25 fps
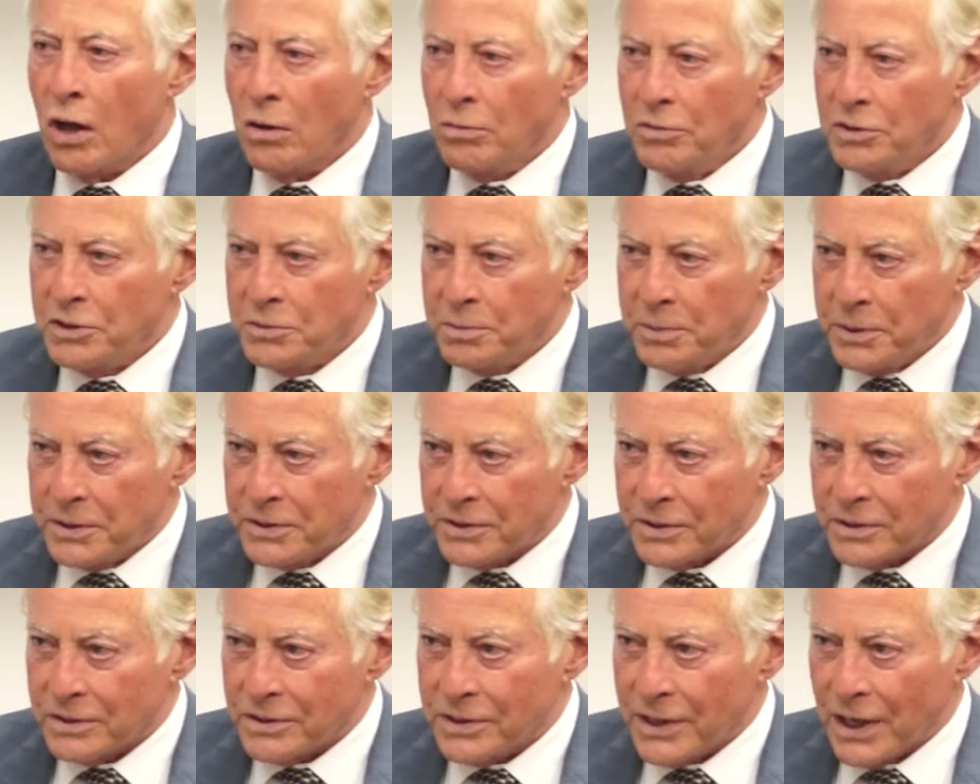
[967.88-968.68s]
always be
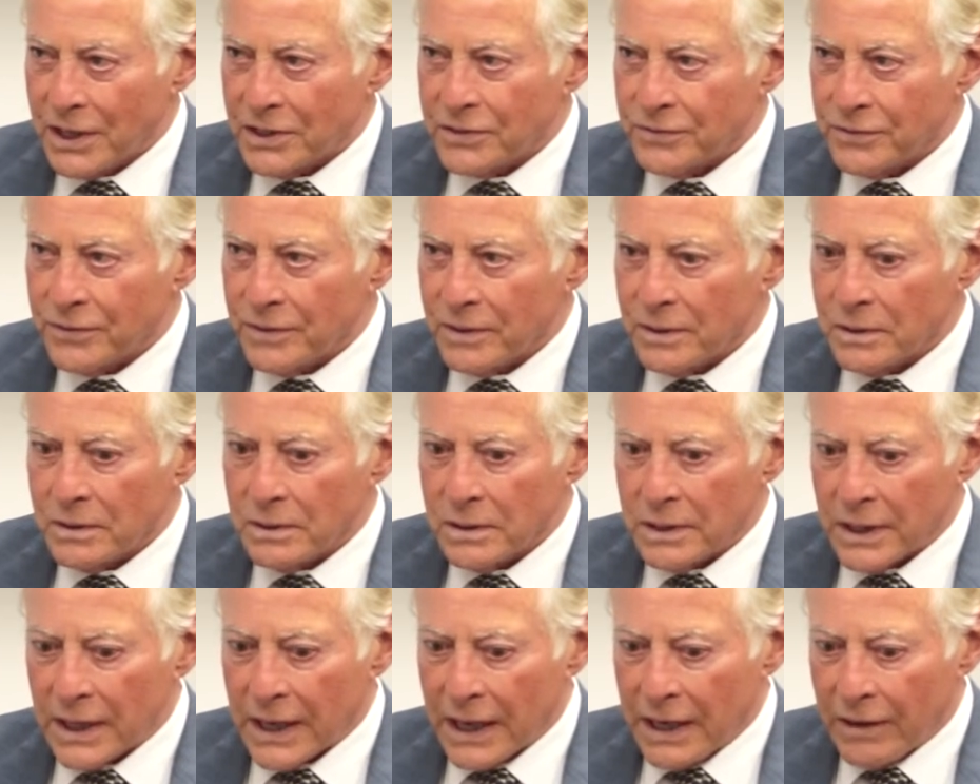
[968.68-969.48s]

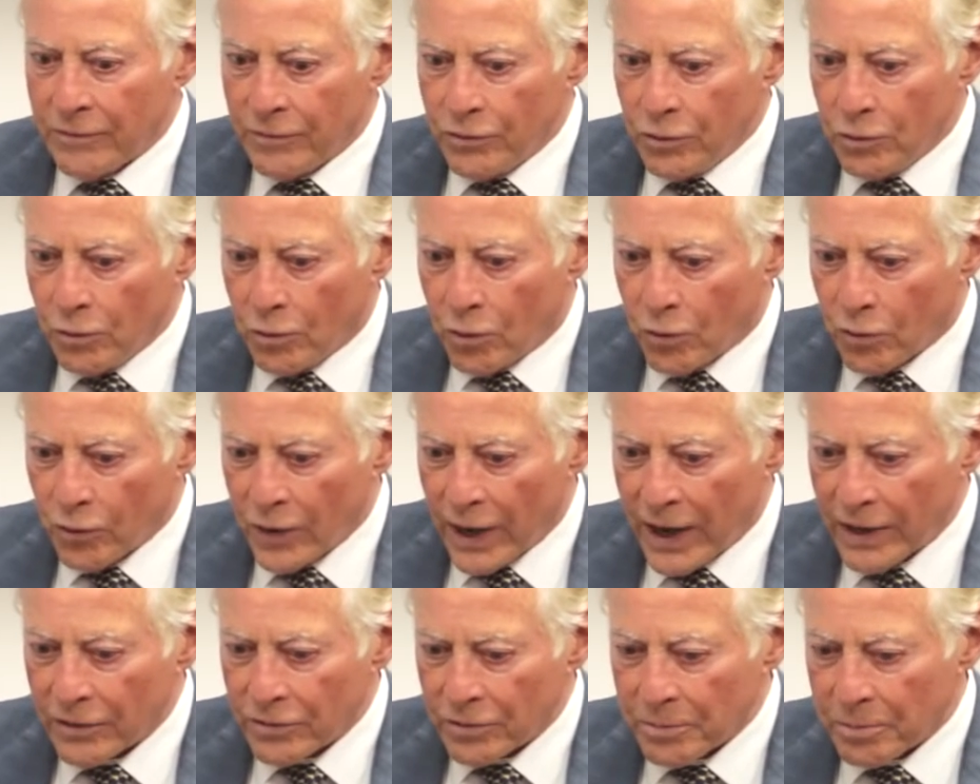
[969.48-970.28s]
successful if you
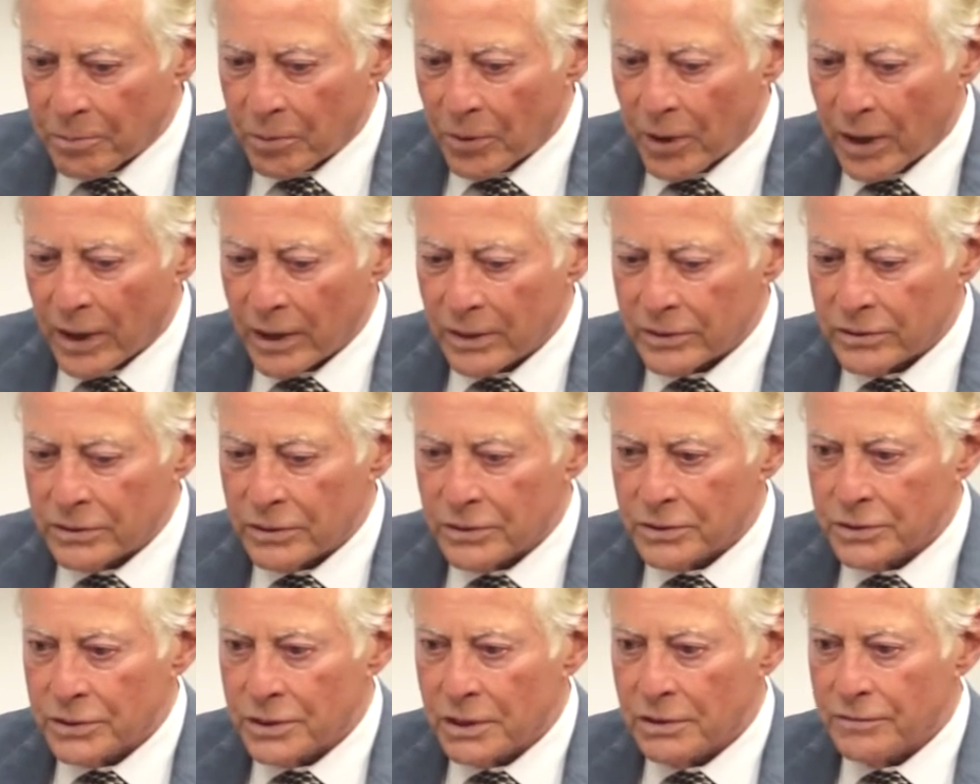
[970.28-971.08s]
create the product
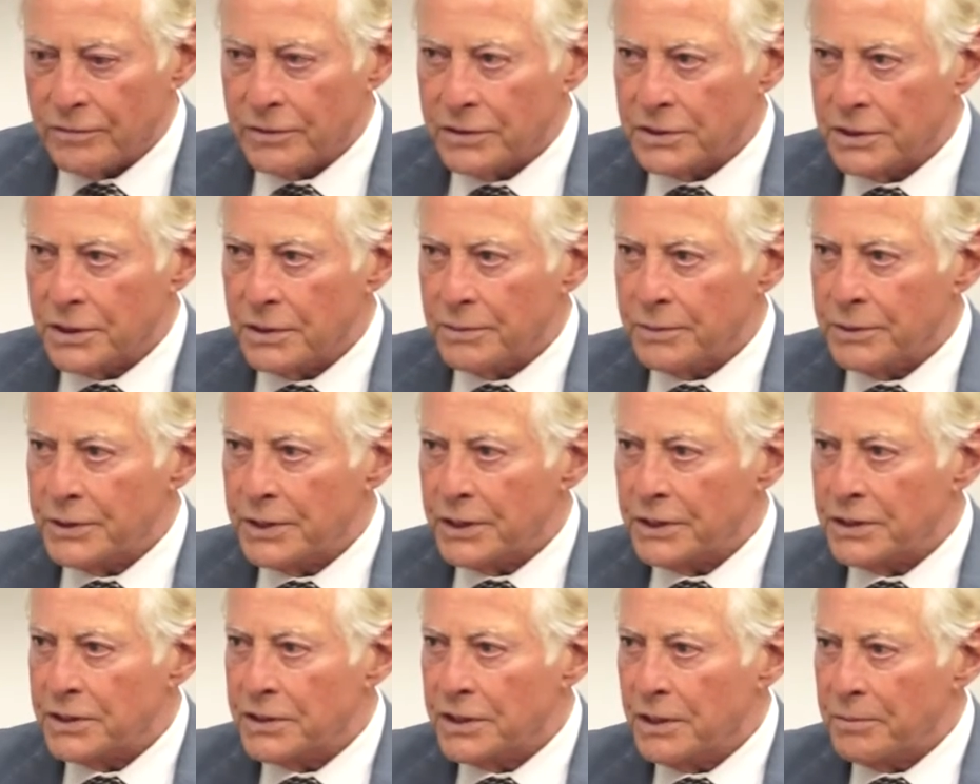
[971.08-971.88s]
or service because
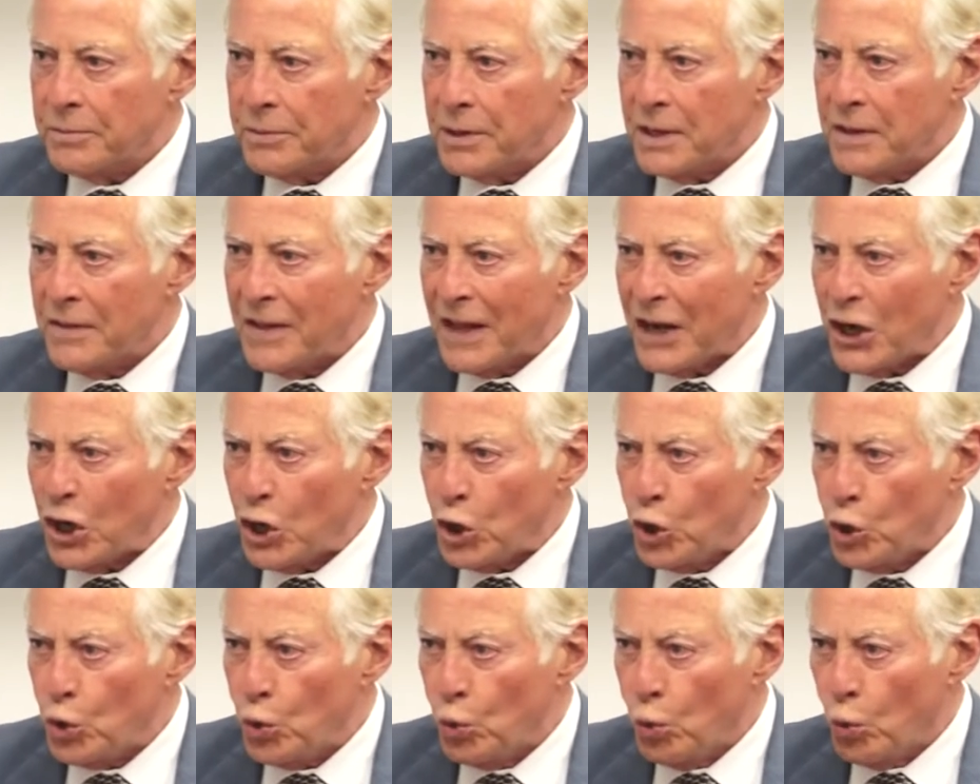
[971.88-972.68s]
it's something that
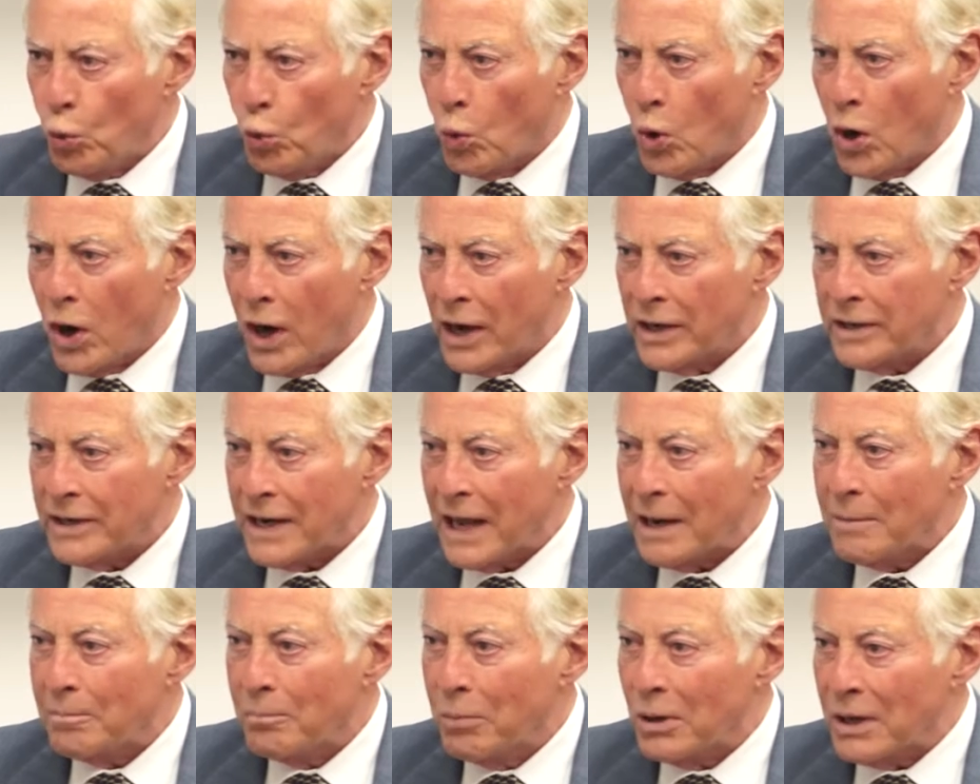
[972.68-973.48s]
you want
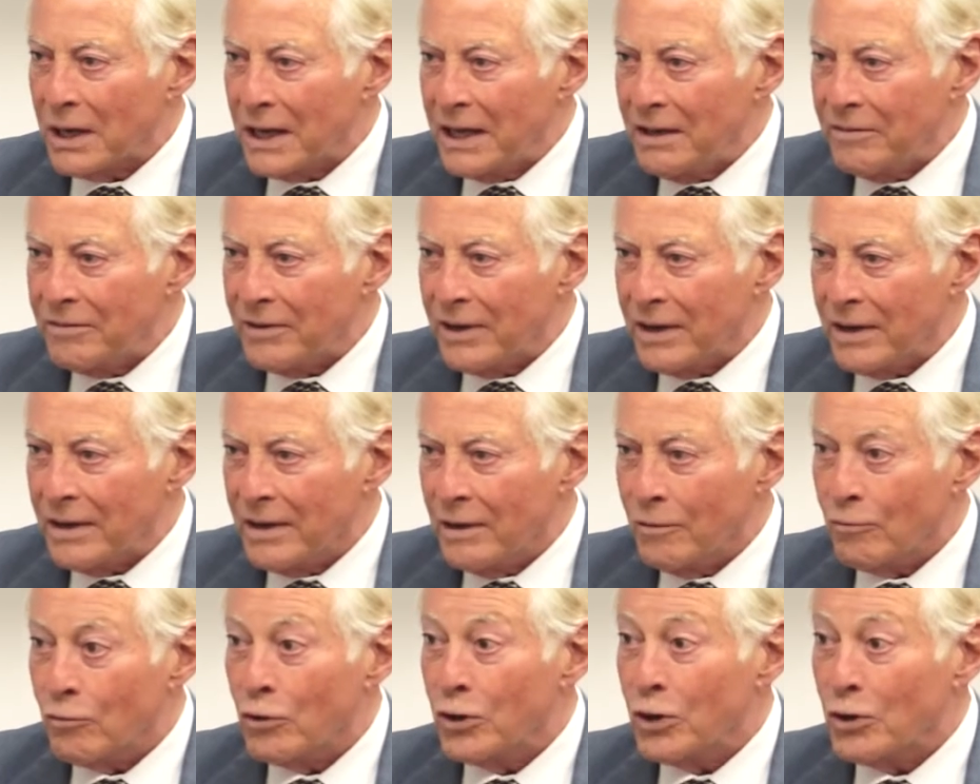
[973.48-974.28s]
and believe in
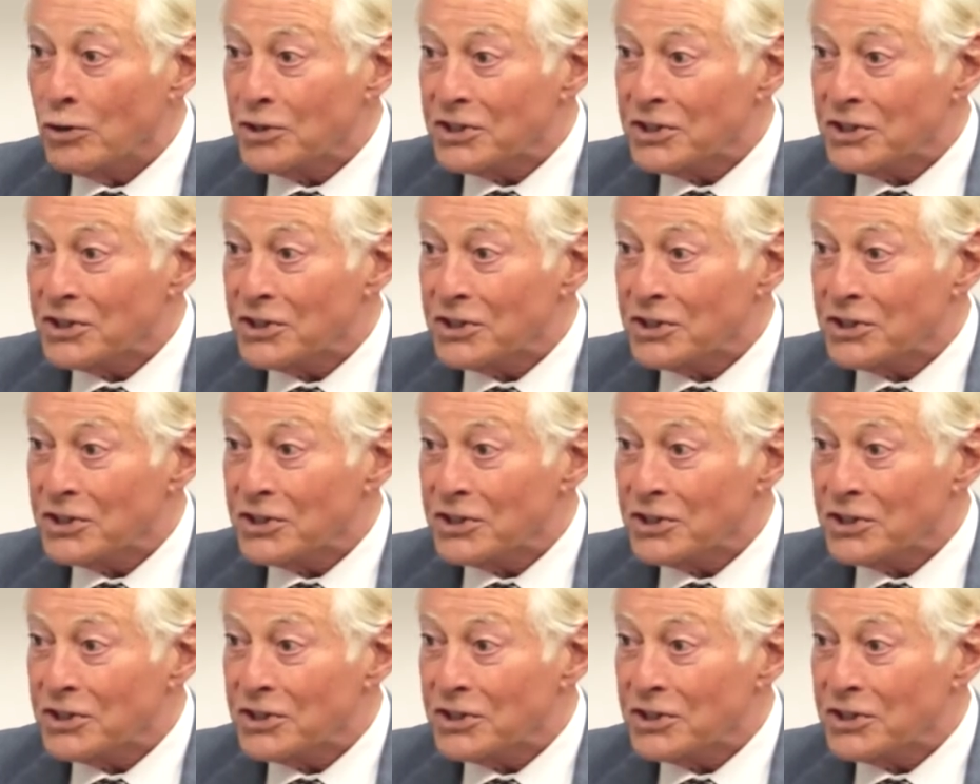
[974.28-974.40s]
for